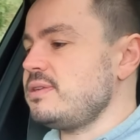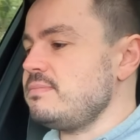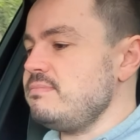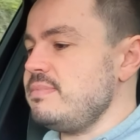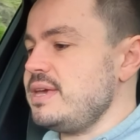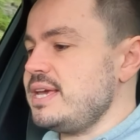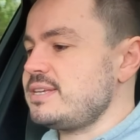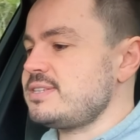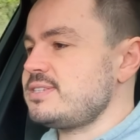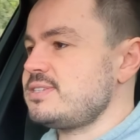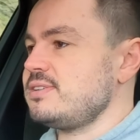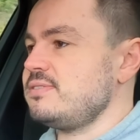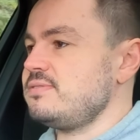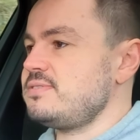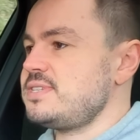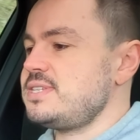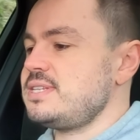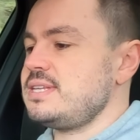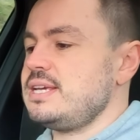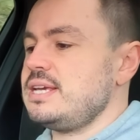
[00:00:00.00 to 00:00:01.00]
a mix of
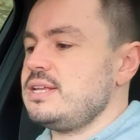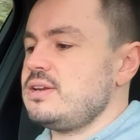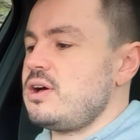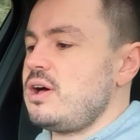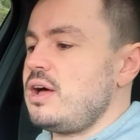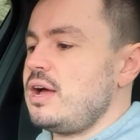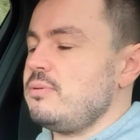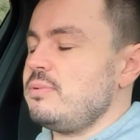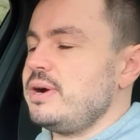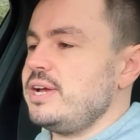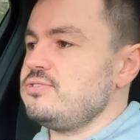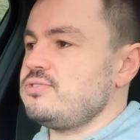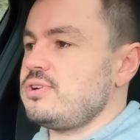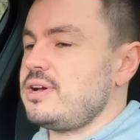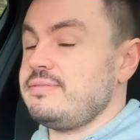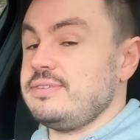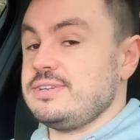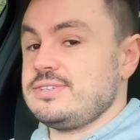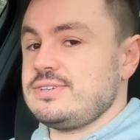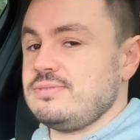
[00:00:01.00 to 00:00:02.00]
city and highway
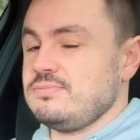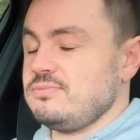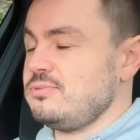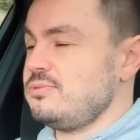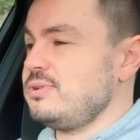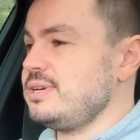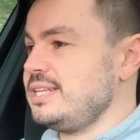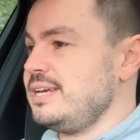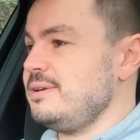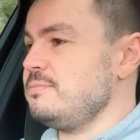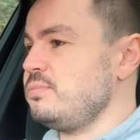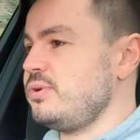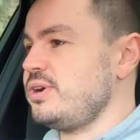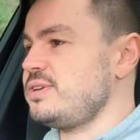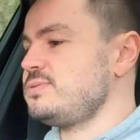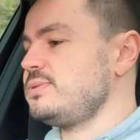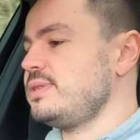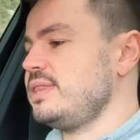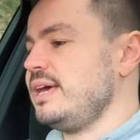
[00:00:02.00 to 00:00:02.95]
driving, so I'm really impressed with